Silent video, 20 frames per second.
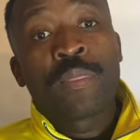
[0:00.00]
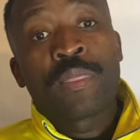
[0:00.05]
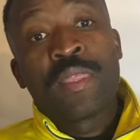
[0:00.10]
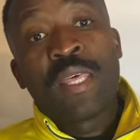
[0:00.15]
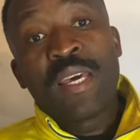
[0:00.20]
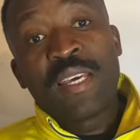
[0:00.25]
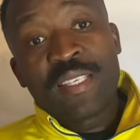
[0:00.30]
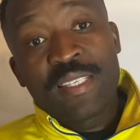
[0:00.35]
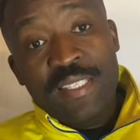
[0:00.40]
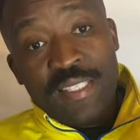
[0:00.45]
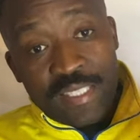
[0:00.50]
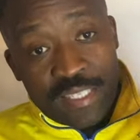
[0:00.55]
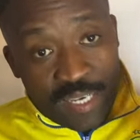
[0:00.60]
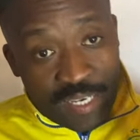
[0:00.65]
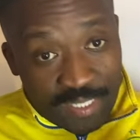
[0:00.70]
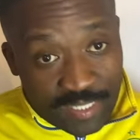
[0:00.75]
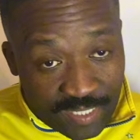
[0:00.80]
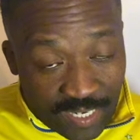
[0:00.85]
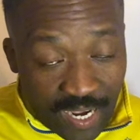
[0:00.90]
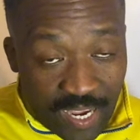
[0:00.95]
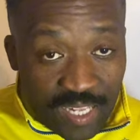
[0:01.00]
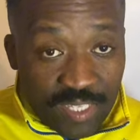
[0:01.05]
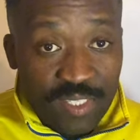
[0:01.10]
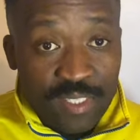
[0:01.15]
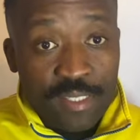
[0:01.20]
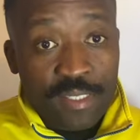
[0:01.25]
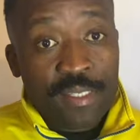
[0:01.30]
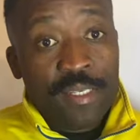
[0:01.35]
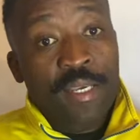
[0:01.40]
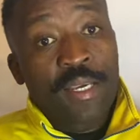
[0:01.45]
they see a
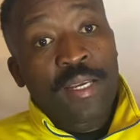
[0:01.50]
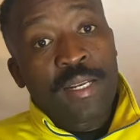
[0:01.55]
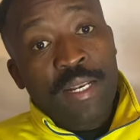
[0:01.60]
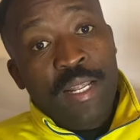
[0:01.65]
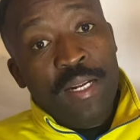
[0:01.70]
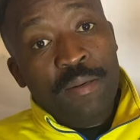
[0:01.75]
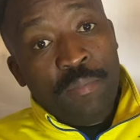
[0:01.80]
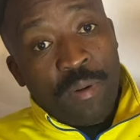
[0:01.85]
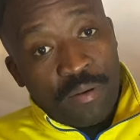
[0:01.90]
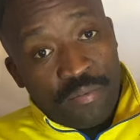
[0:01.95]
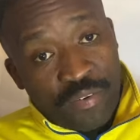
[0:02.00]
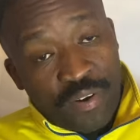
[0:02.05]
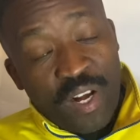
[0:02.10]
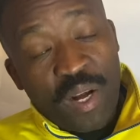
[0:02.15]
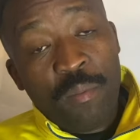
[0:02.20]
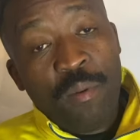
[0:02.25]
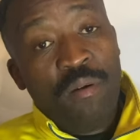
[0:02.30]
chance that Bafana